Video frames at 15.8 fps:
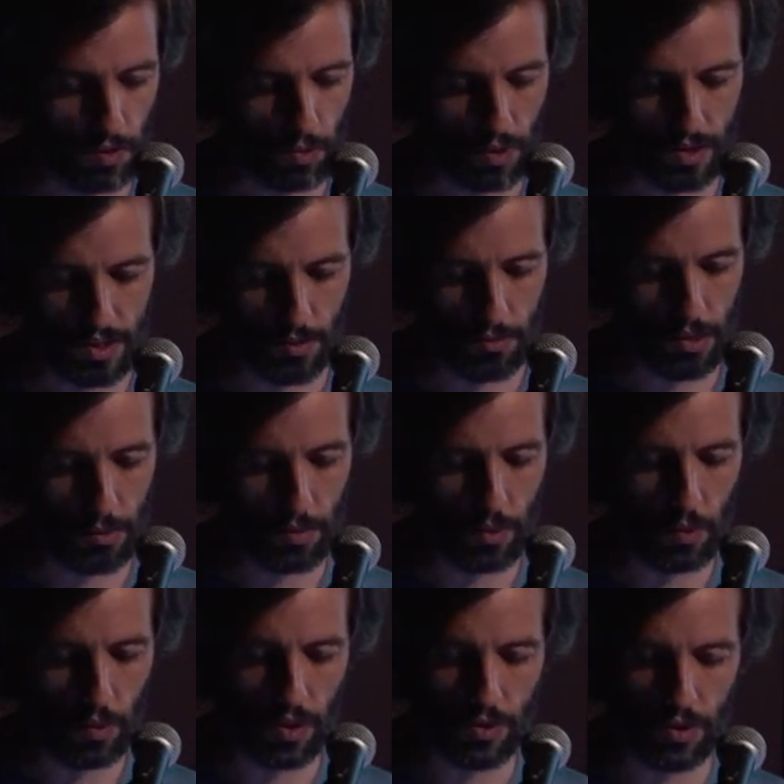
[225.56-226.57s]
What some
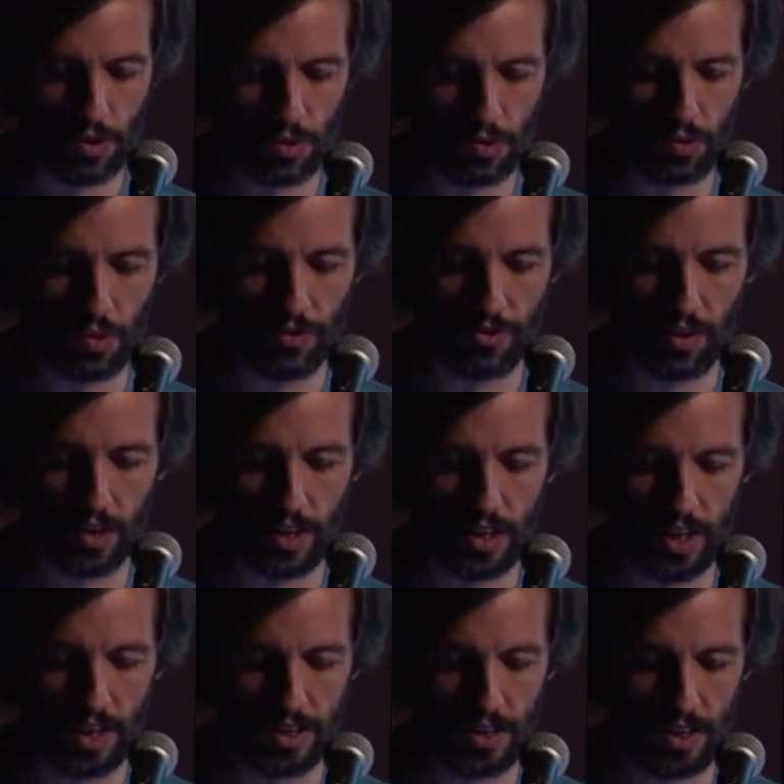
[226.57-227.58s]
people won't do to avoid a
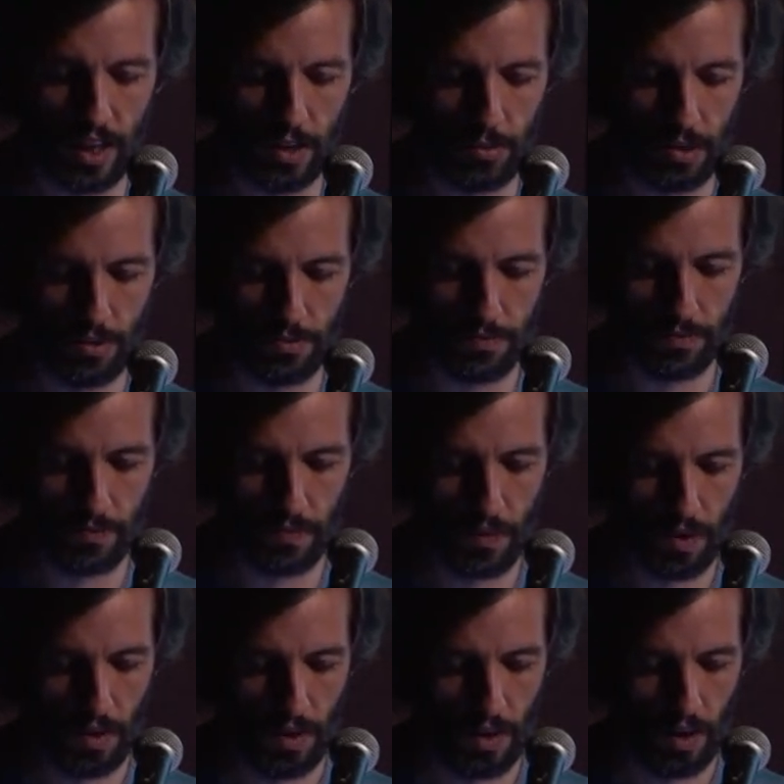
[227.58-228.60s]
day's labor.
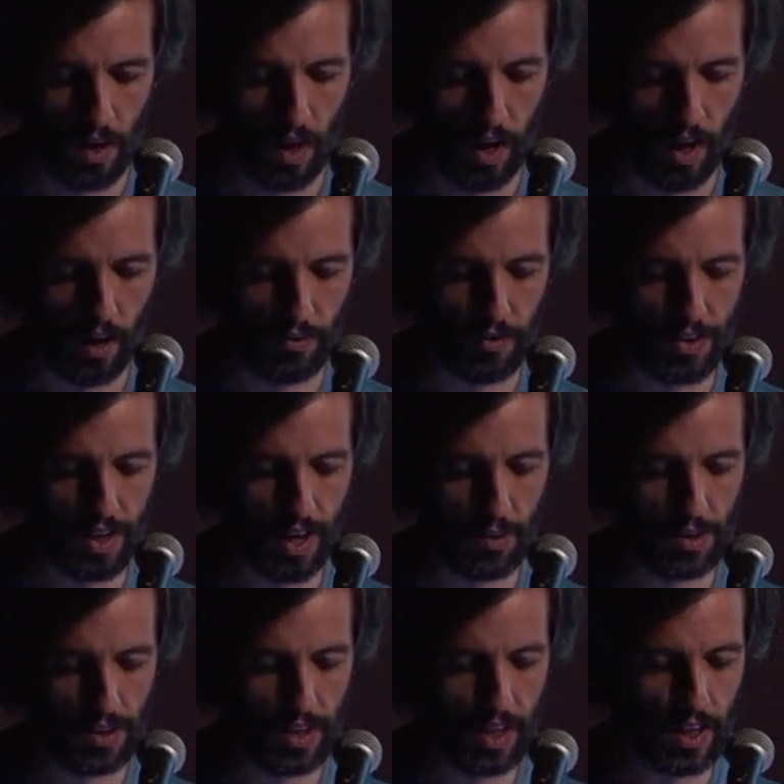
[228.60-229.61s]
Half an
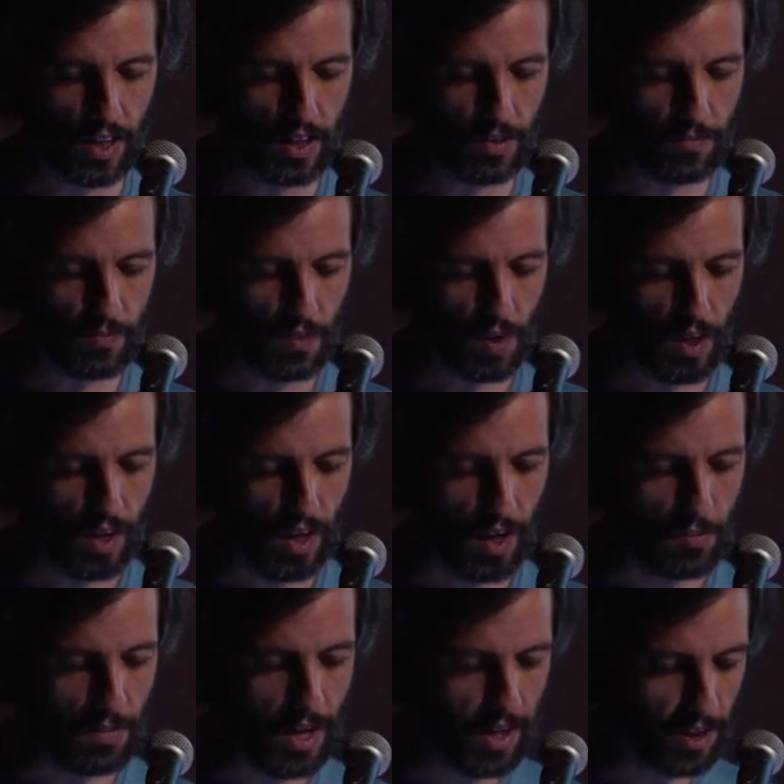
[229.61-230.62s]
hour later,
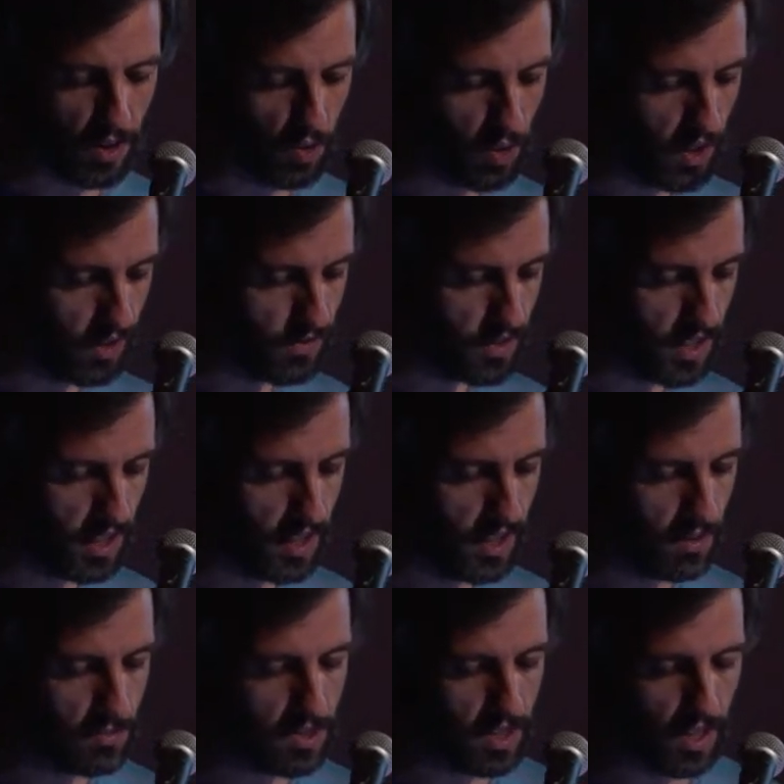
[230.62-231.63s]
Americo gives in
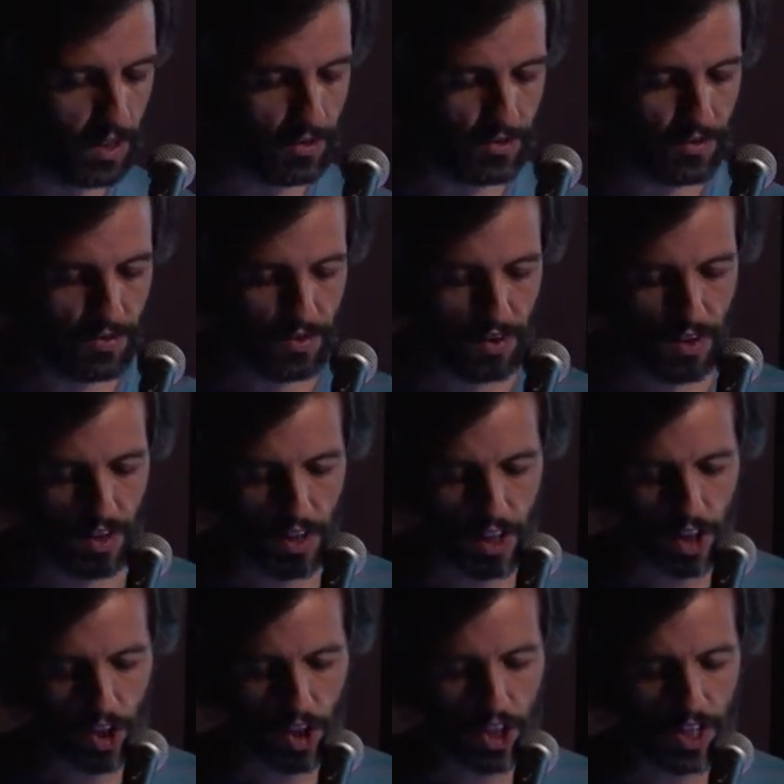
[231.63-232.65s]
himself.
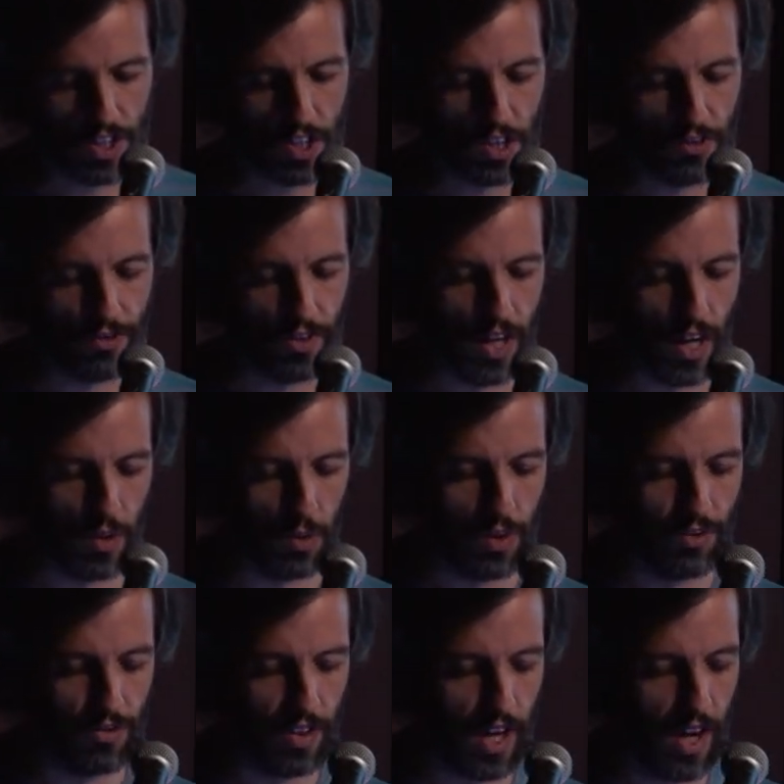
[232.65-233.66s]
He shuts The Flower
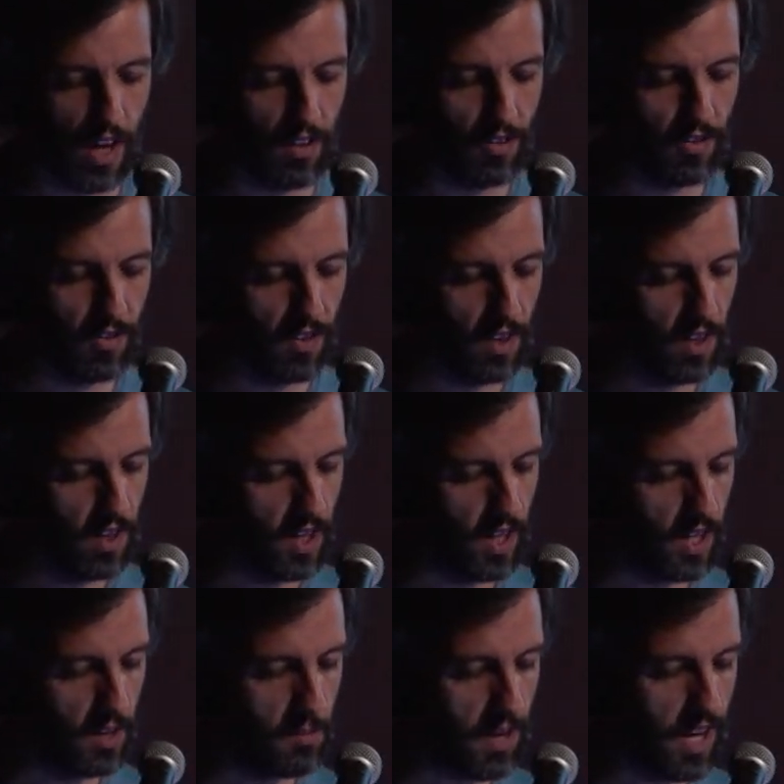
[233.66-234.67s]
of Life
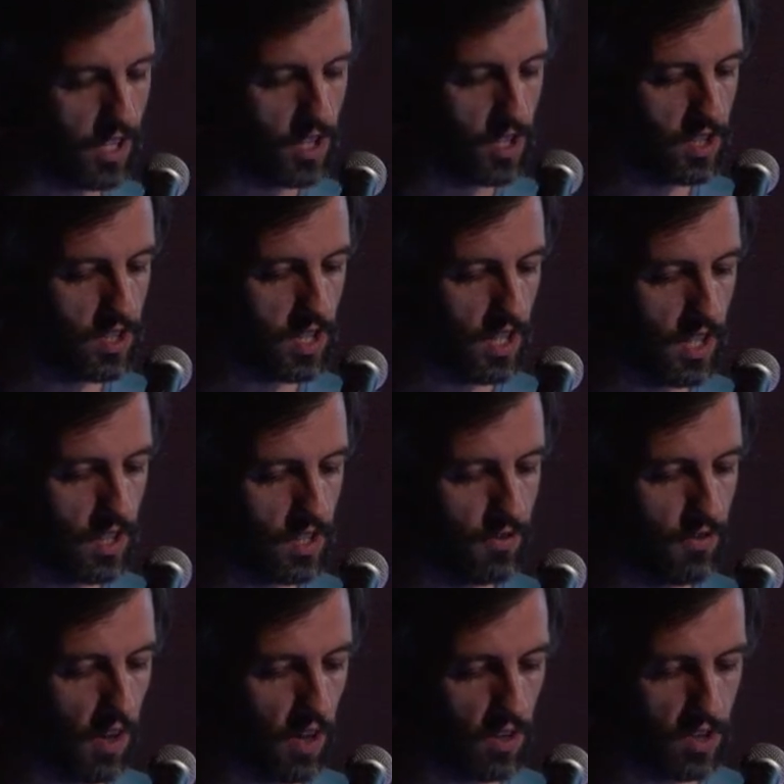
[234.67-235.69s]
and imagines his
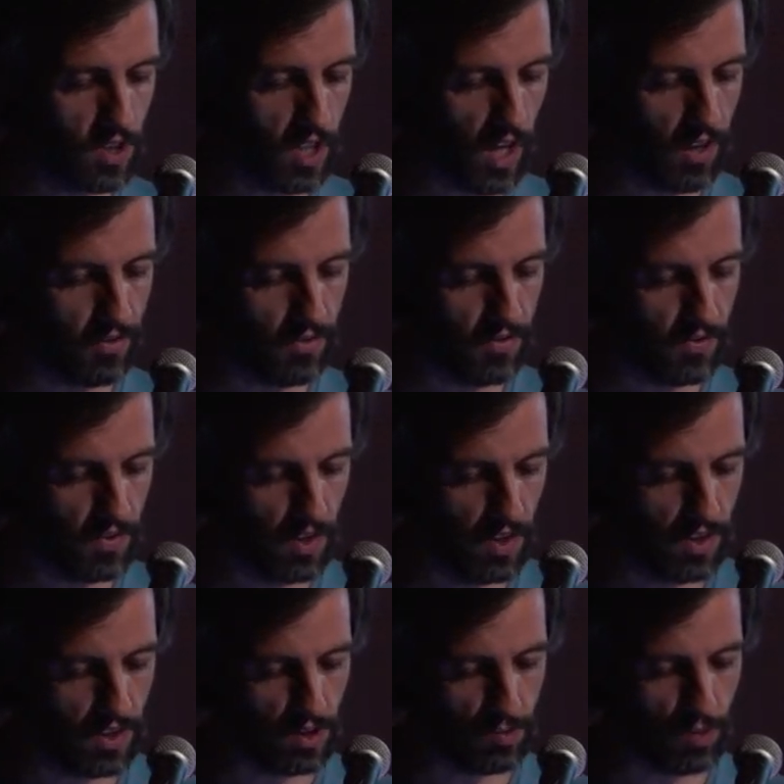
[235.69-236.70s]
Falstaff,
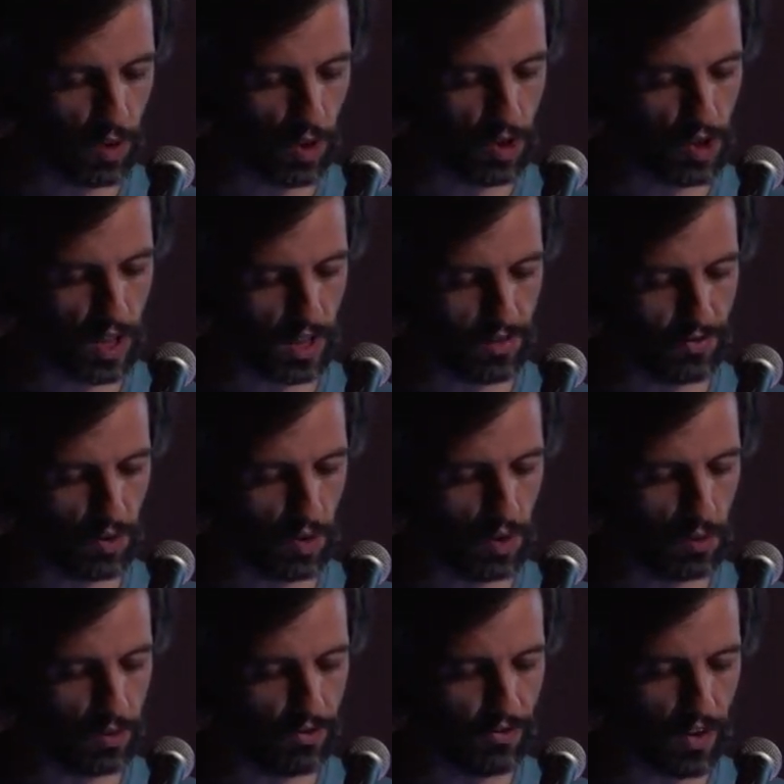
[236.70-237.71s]
his project for
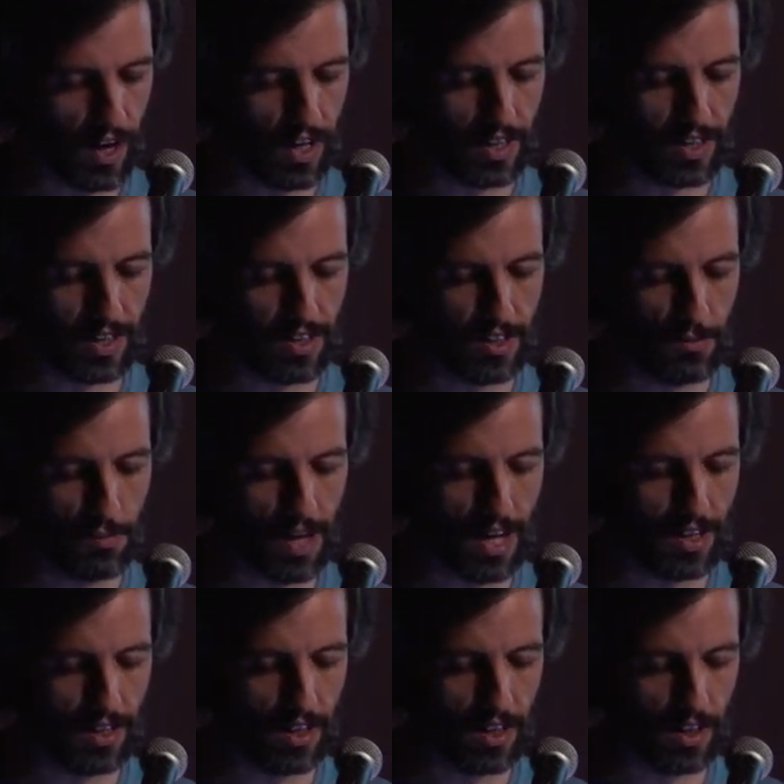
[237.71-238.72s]
a refined and
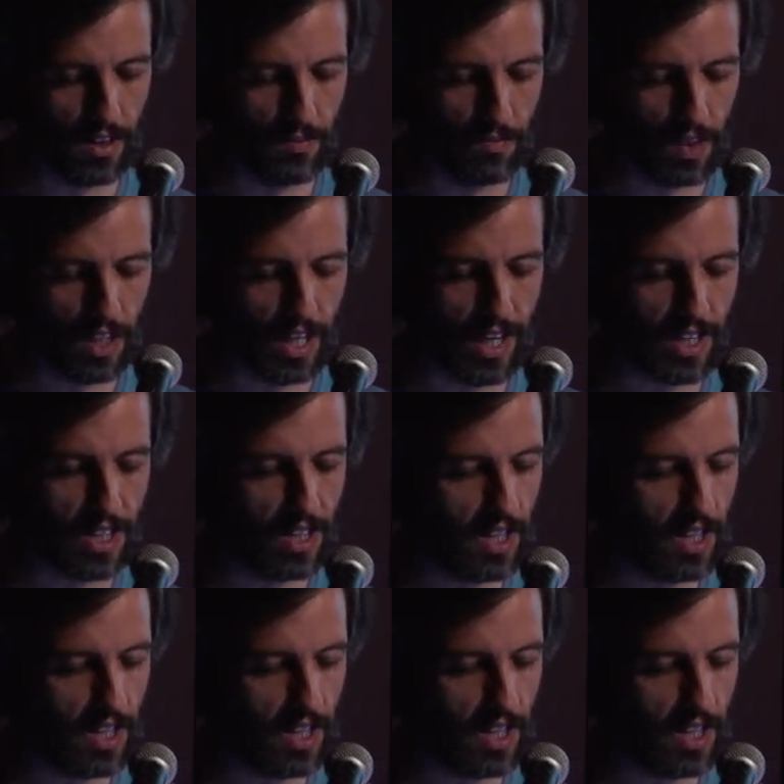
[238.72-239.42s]
demanding, yet